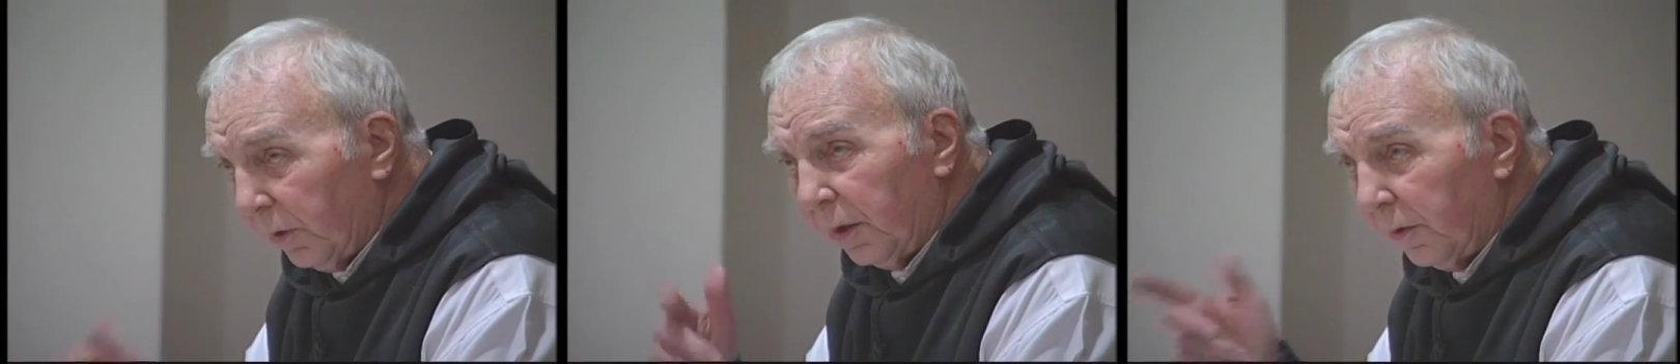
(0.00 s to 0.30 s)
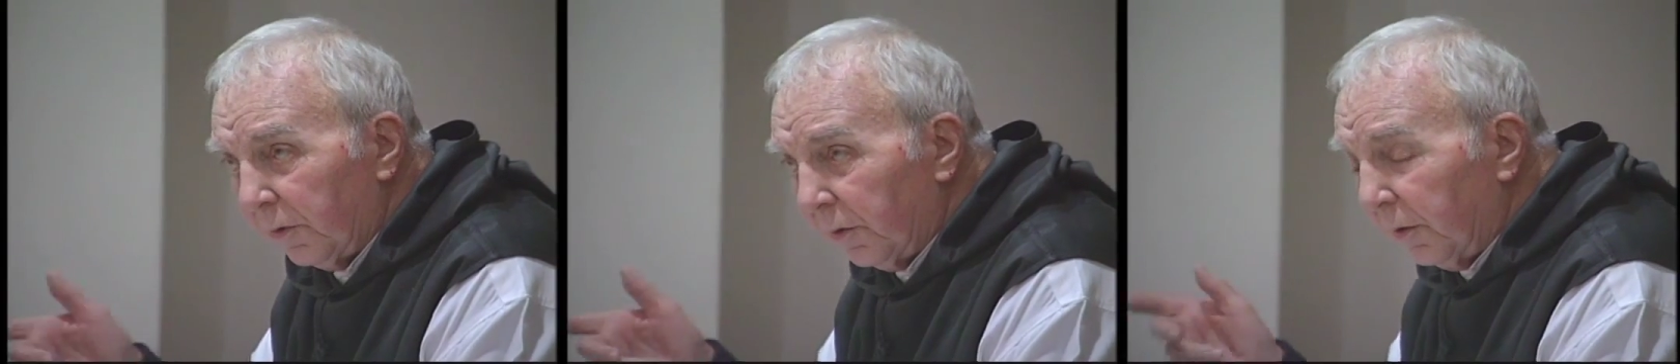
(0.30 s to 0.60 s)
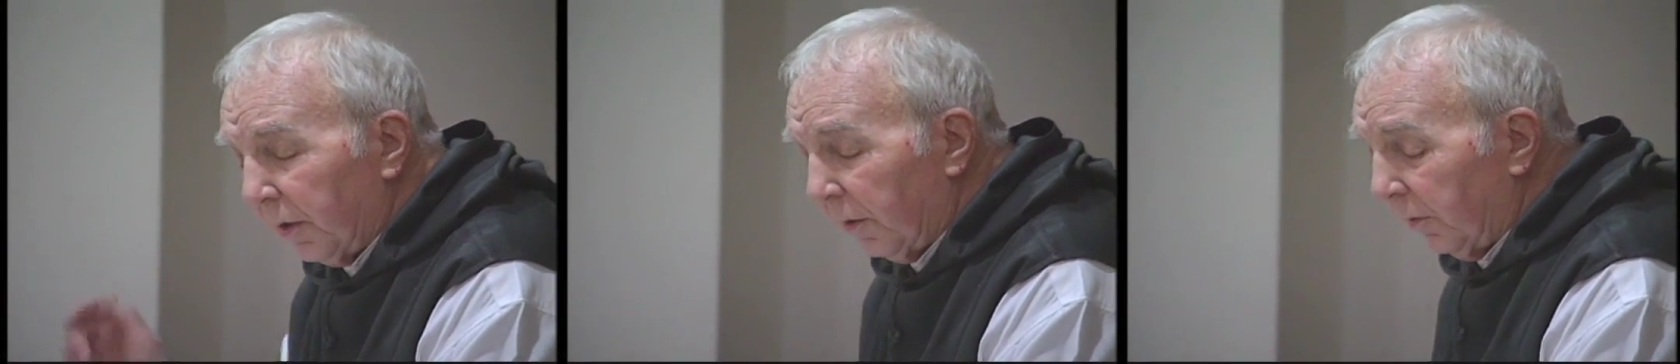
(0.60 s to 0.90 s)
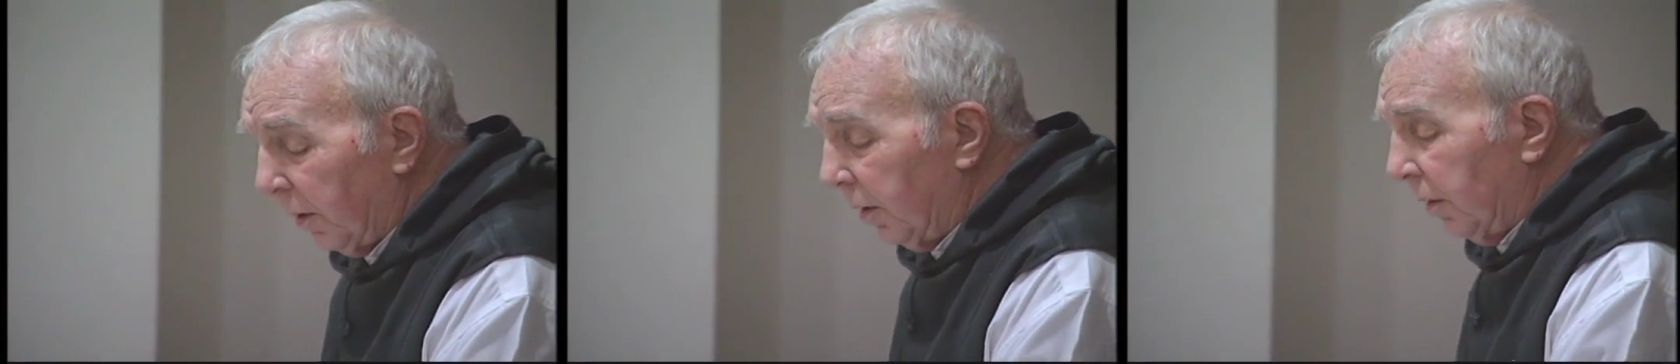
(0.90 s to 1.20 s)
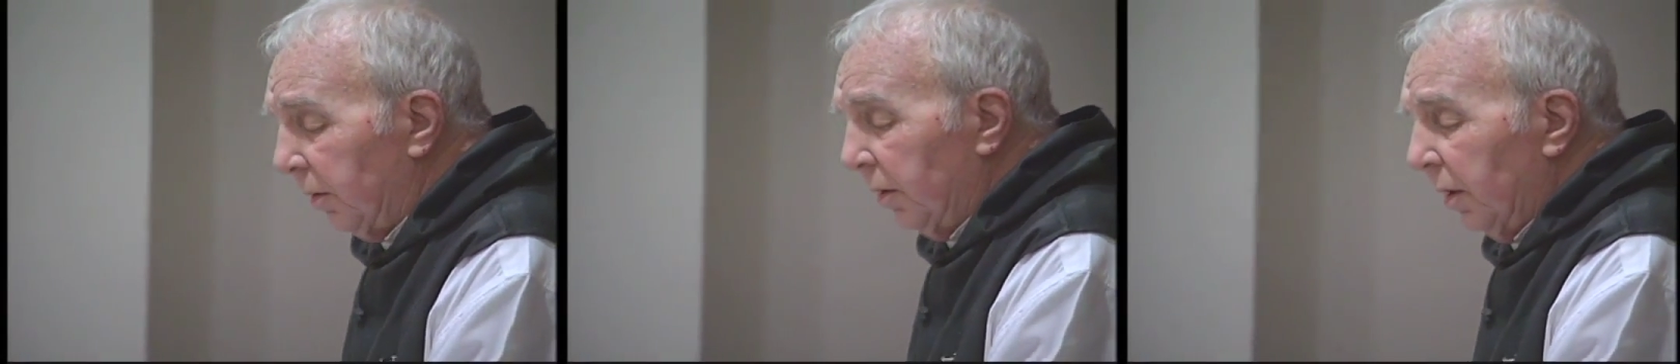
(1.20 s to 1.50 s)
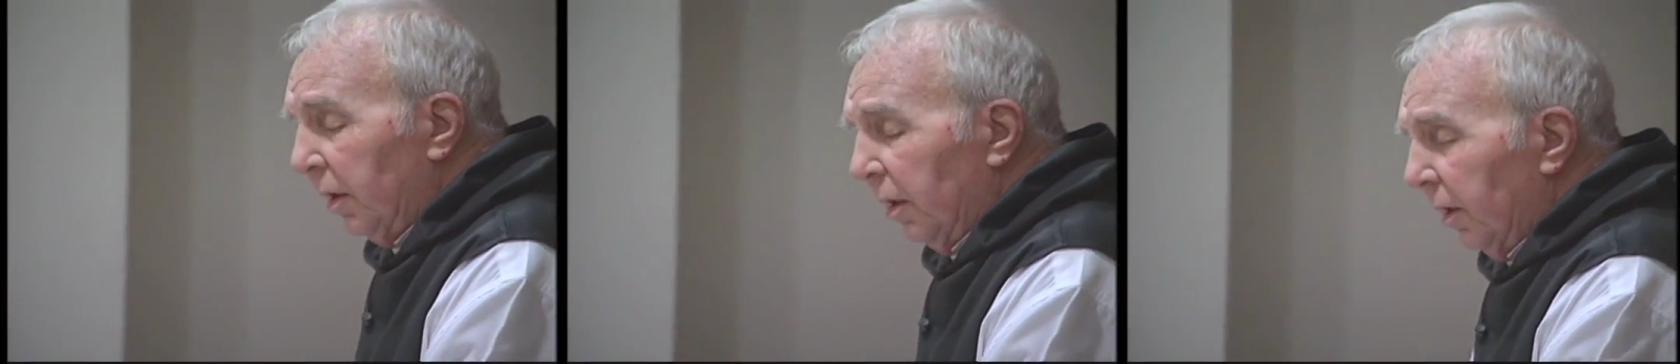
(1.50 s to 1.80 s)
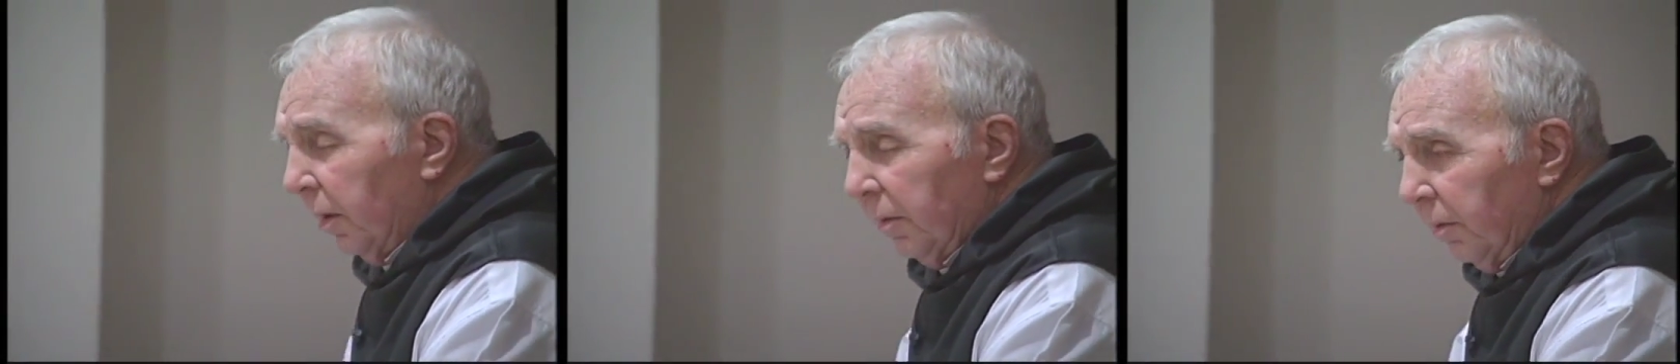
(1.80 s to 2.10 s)
in
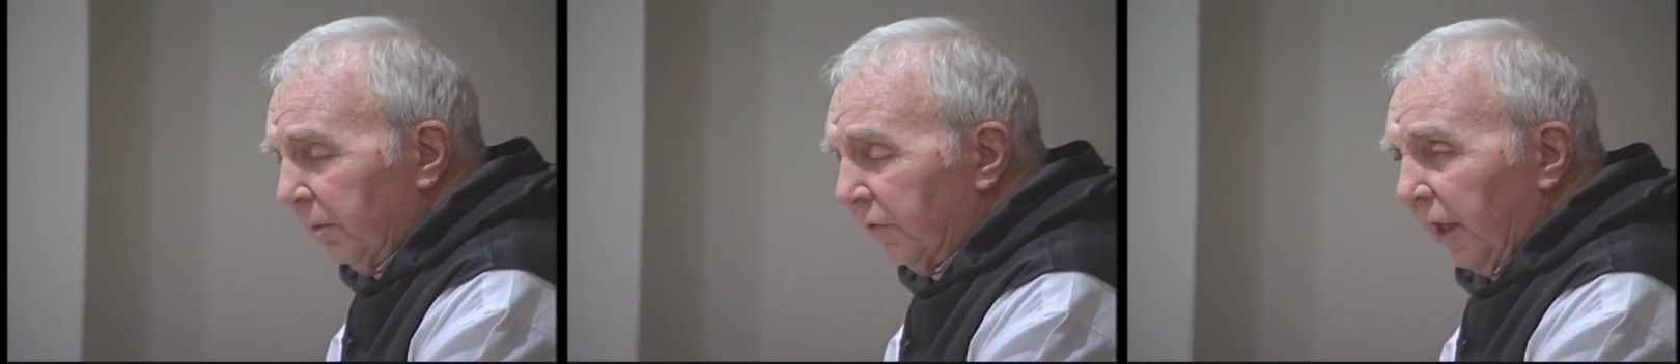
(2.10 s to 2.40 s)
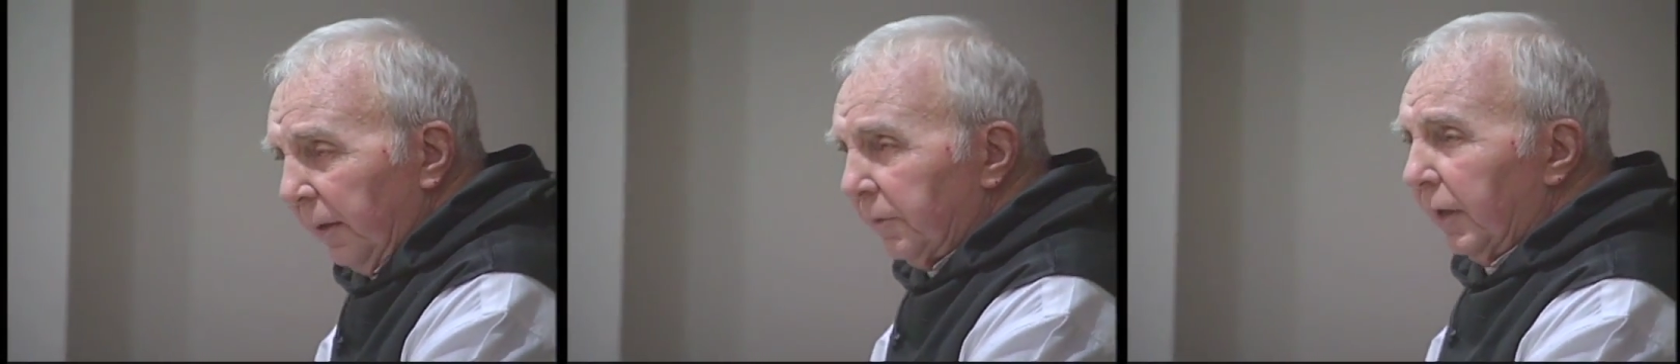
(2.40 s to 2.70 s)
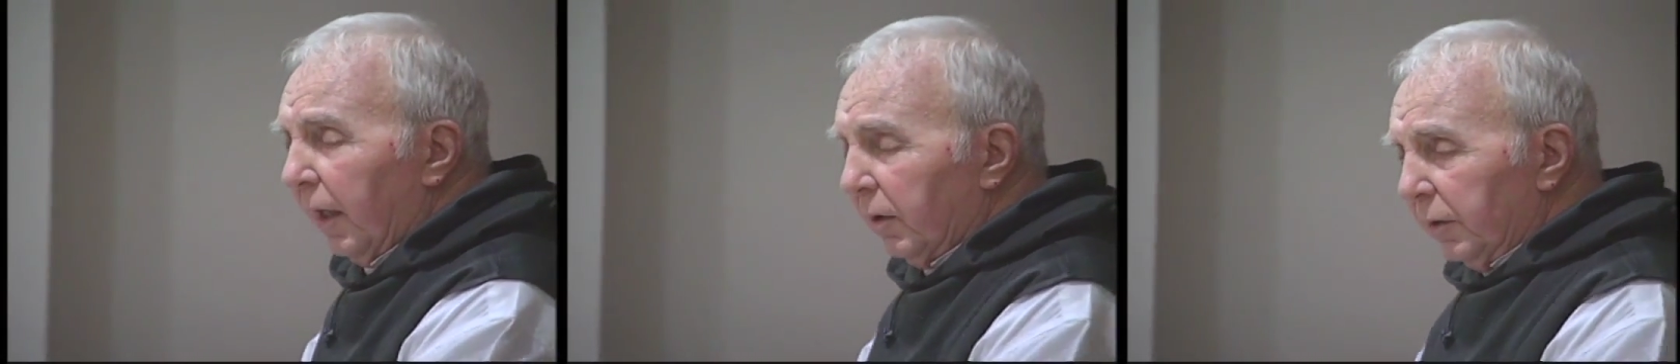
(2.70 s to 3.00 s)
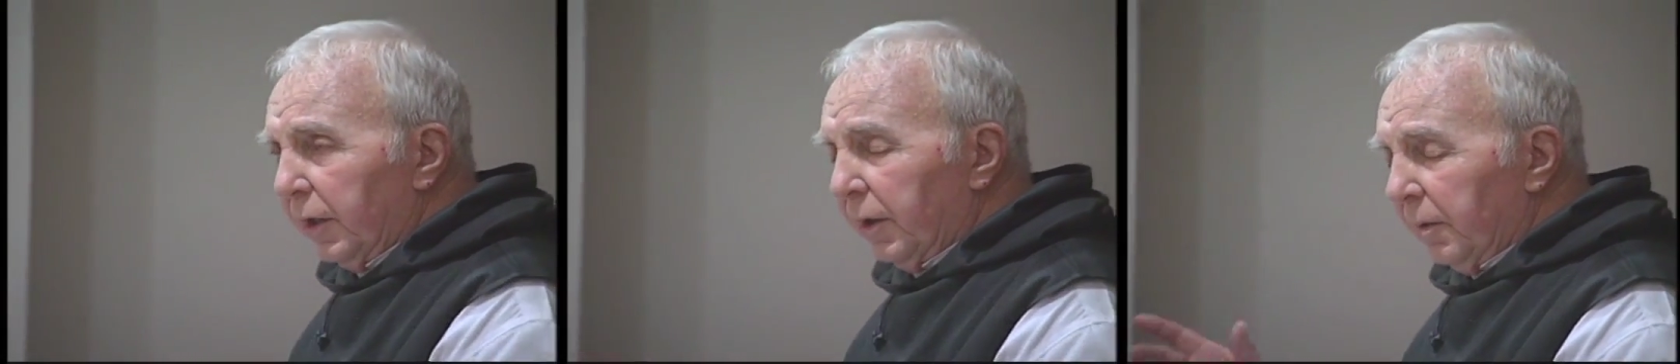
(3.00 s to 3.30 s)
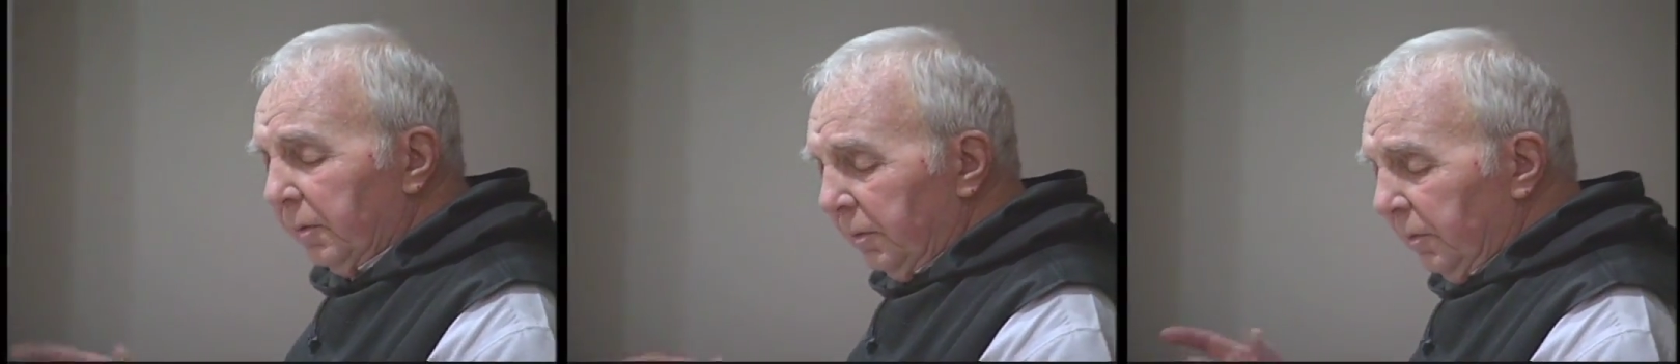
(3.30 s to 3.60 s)
tape now, and they're